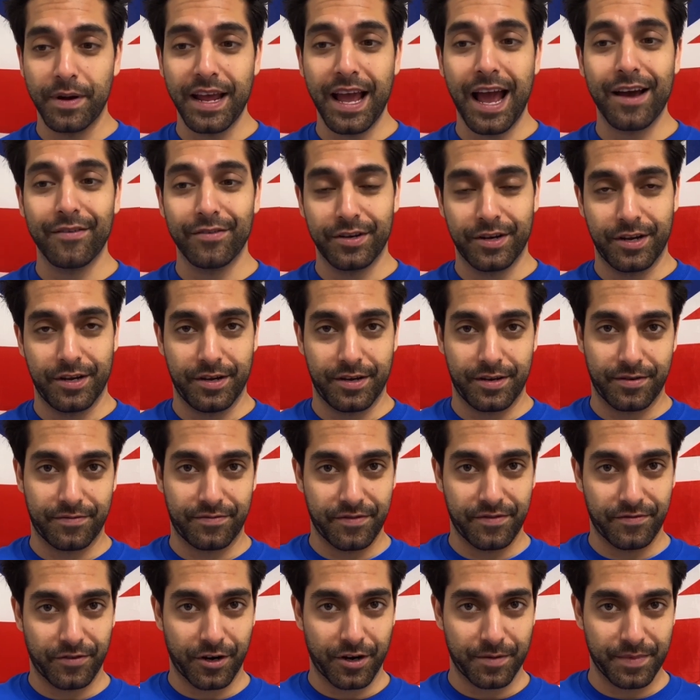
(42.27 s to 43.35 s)
haven't heard of
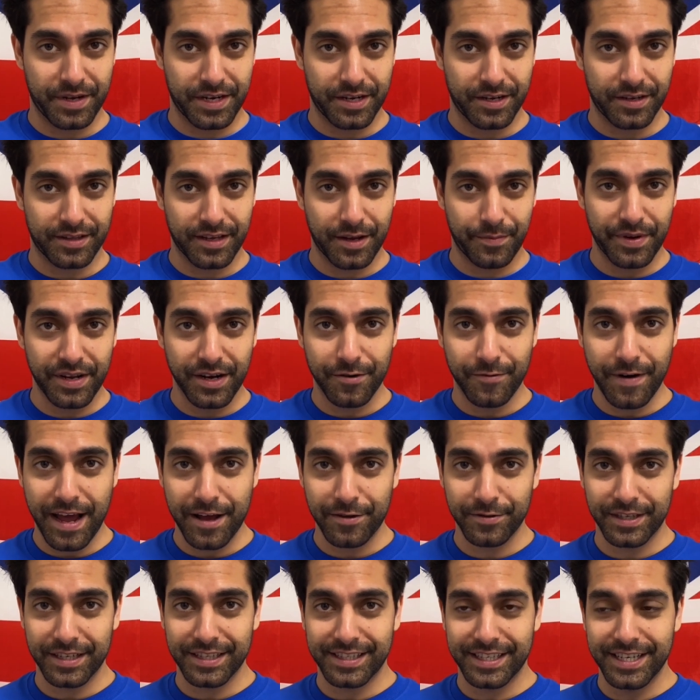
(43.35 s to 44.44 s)
Novara Media. They've been
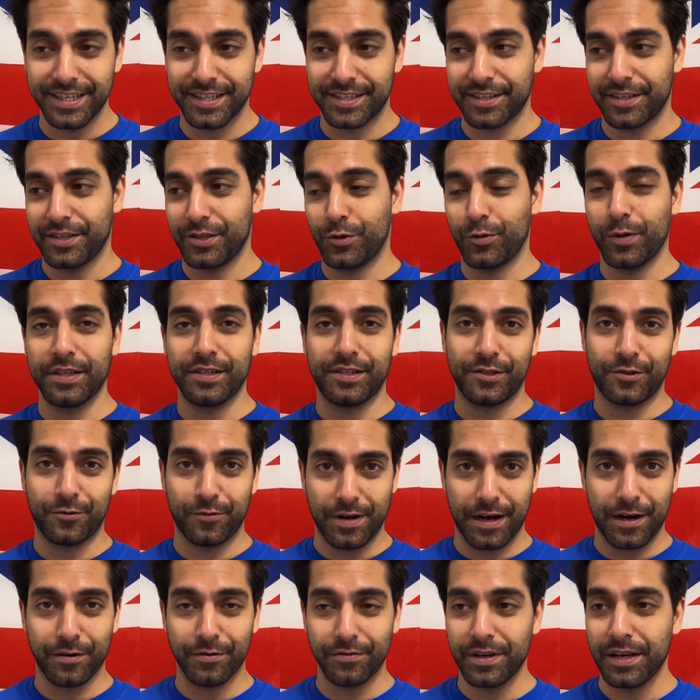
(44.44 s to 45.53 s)
around since
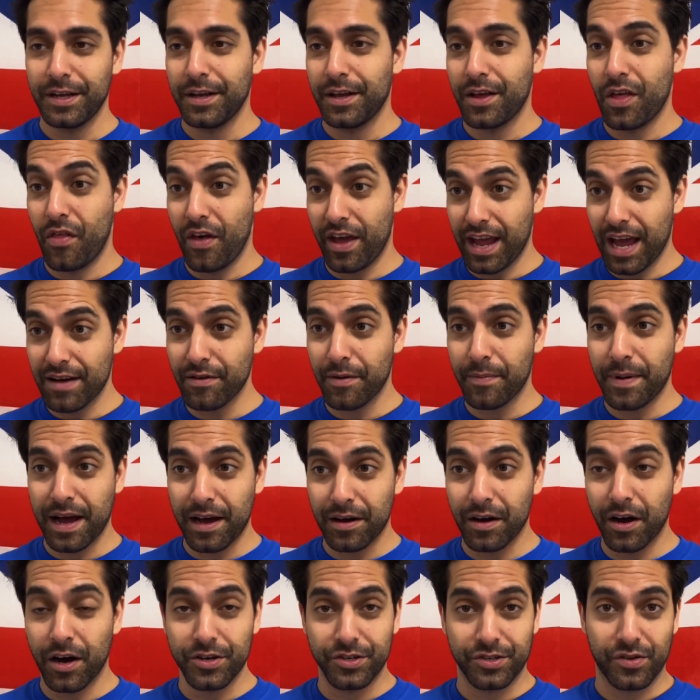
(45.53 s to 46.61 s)
2012. They have about
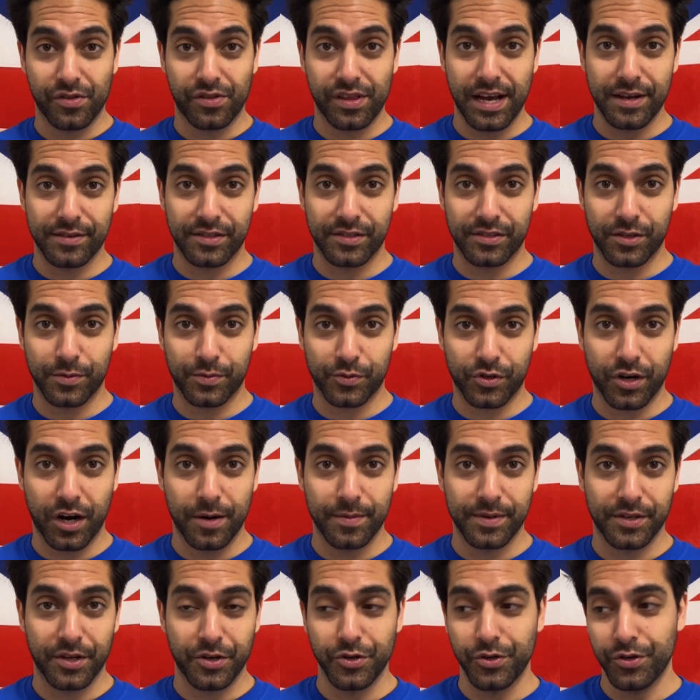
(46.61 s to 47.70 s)
100,000 subscribers
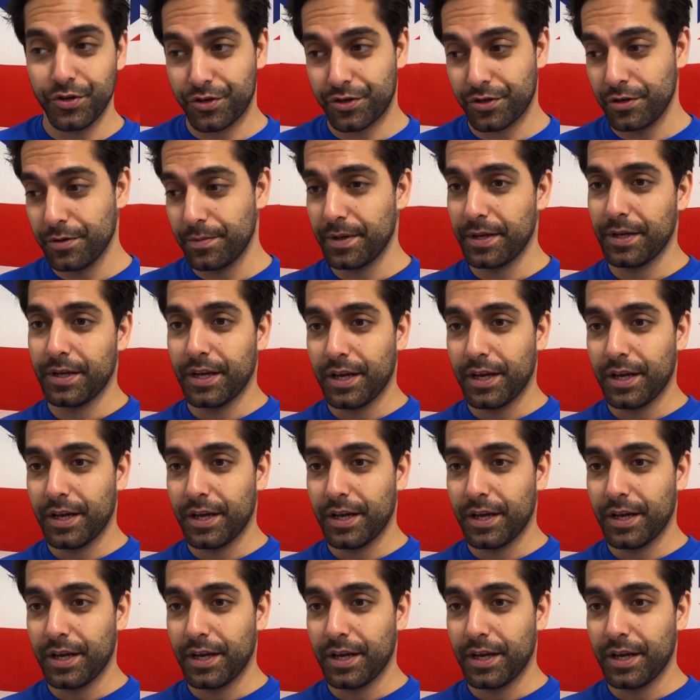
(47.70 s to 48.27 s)
on YouTube.